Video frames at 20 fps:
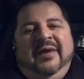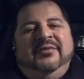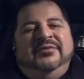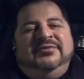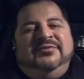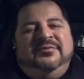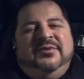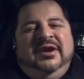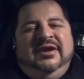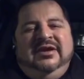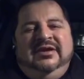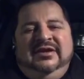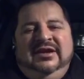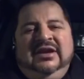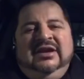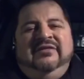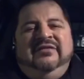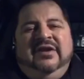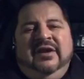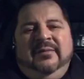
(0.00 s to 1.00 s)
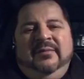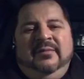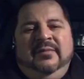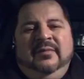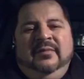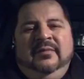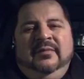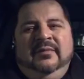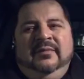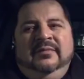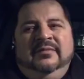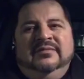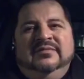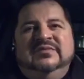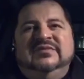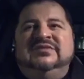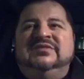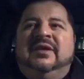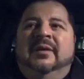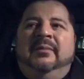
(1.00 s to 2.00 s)
I was ready to give up,
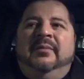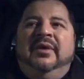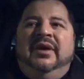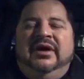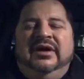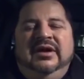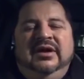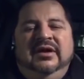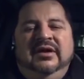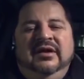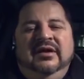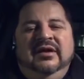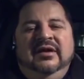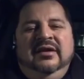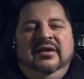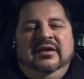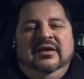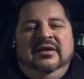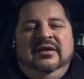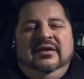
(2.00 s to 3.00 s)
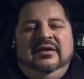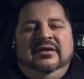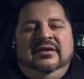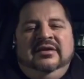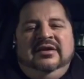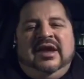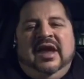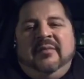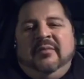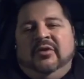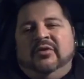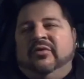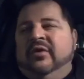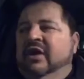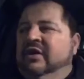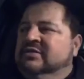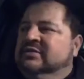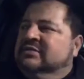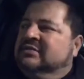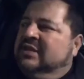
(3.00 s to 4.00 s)
somebody came
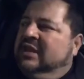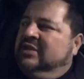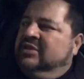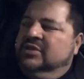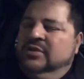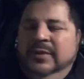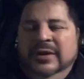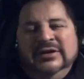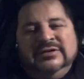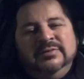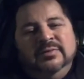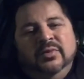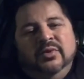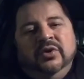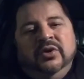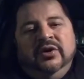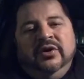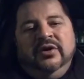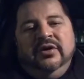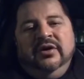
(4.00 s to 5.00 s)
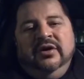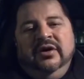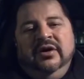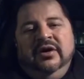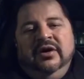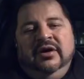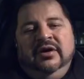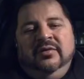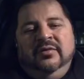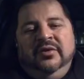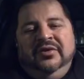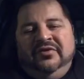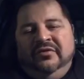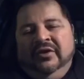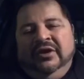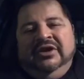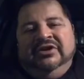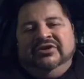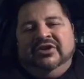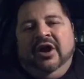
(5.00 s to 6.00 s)
across that U.S. border with
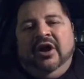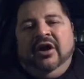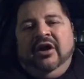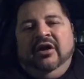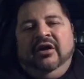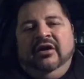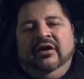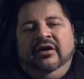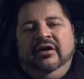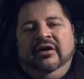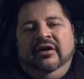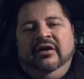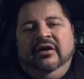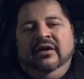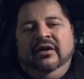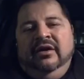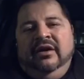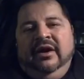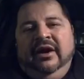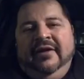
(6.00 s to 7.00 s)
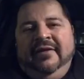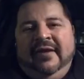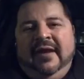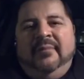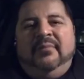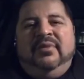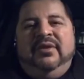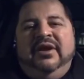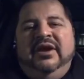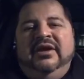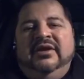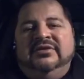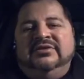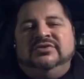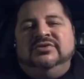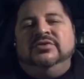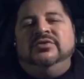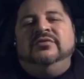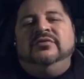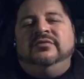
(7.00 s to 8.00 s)
their guitar and they played a
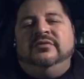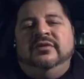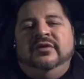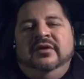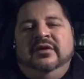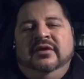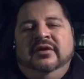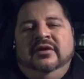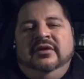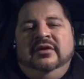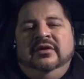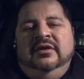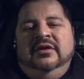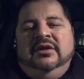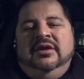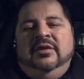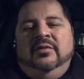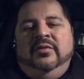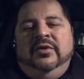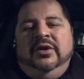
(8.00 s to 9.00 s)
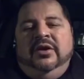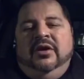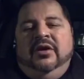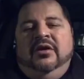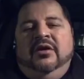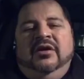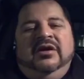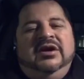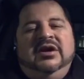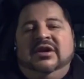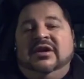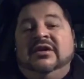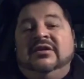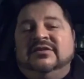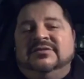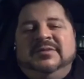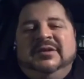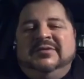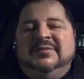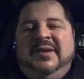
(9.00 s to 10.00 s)
tune. And he
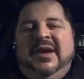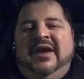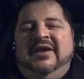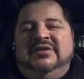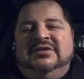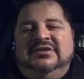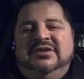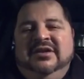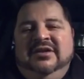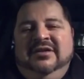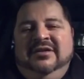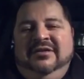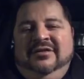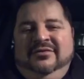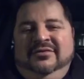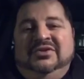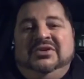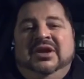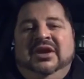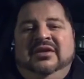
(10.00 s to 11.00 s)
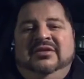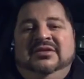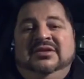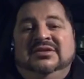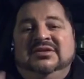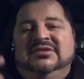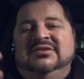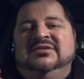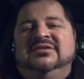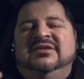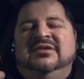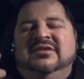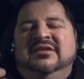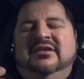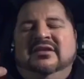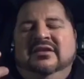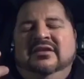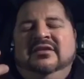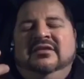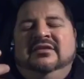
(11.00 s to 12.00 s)
didn't speak Spanish. Okay? This
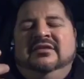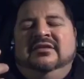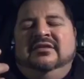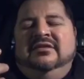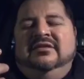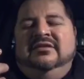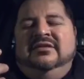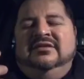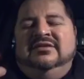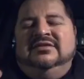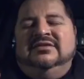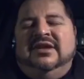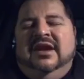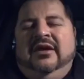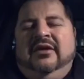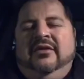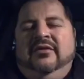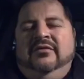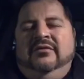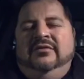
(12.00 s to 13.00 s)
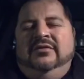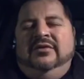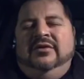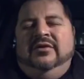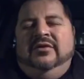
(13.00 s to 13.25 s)
is how,